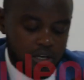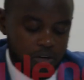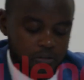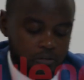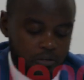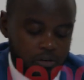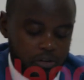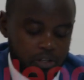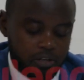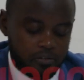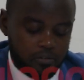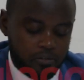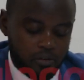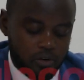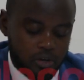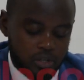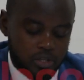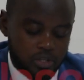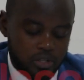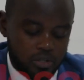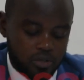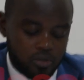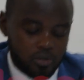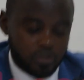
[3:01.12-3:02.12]
for the
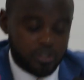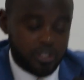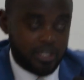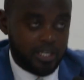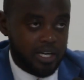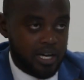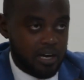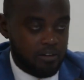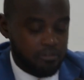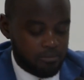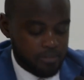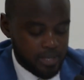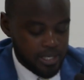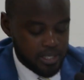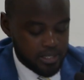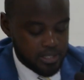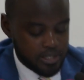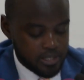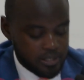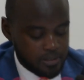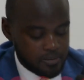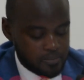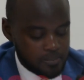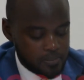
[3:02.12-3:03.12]
vote or the
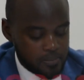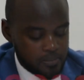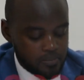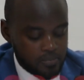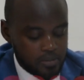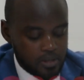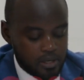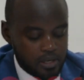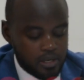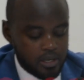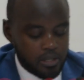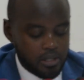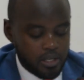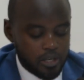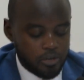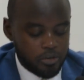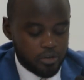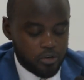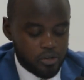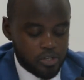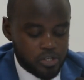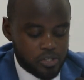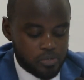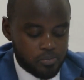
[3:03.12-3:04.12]
government. The
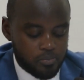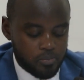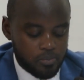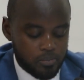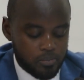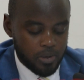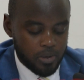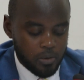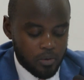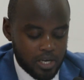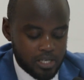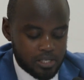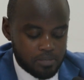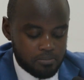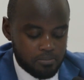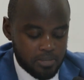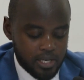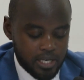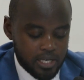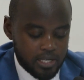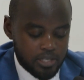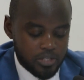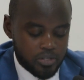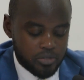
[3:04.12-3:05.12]
request was
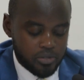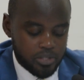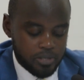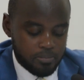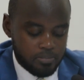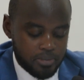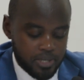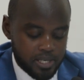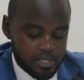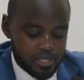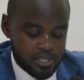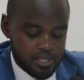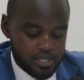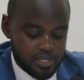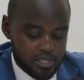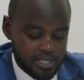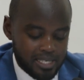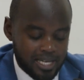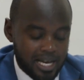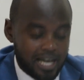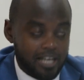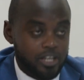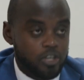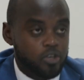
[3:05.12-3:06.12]
made to the
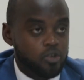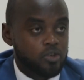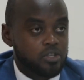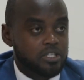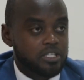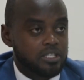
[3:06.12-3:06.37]
PSST and not